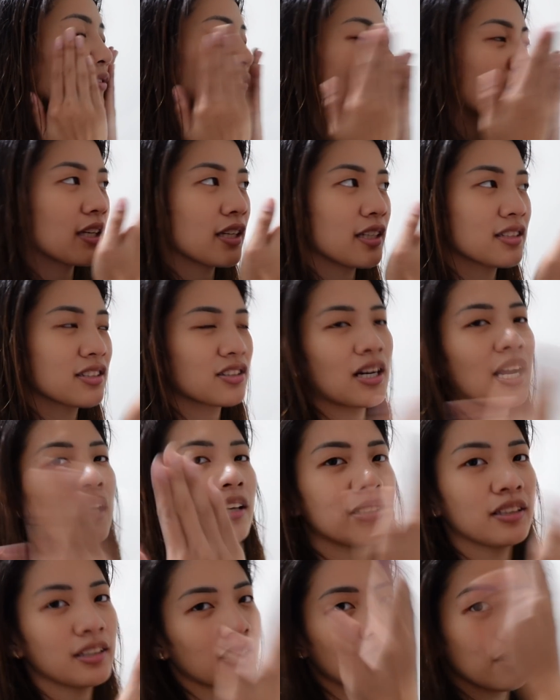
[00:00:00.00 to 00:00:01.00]
face
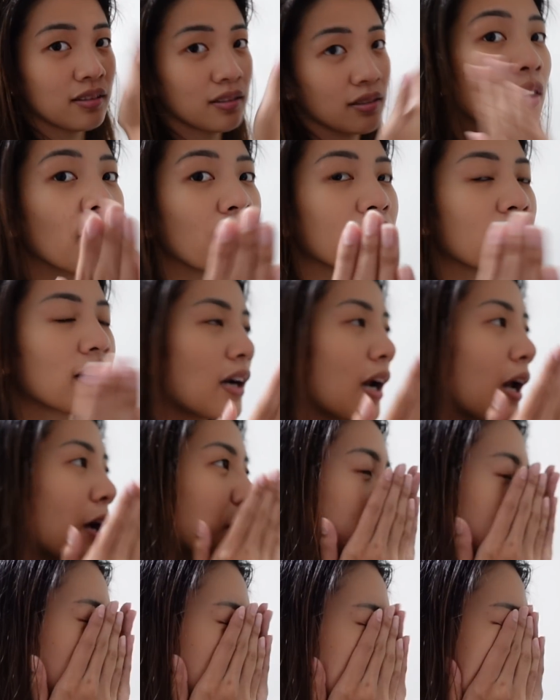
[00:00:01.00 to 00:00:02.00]
rather than going
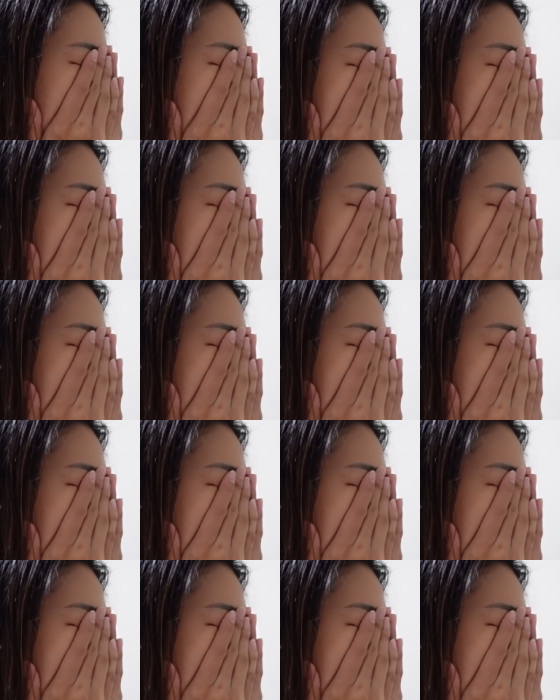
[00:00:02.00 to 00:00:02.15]
around,